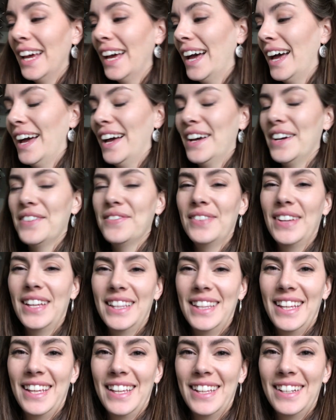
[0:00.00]
Um, and
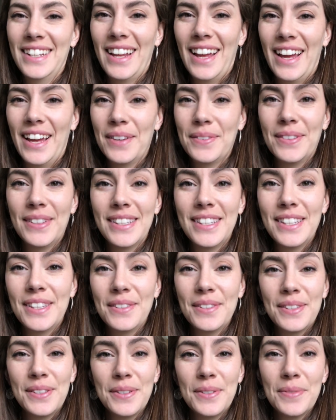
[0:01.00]
then I will see you
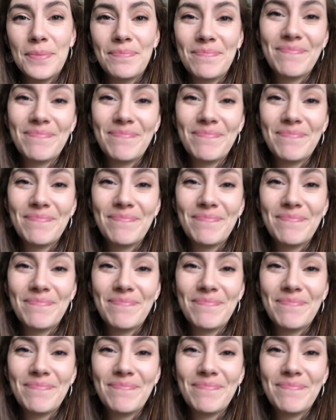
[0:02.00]
soon.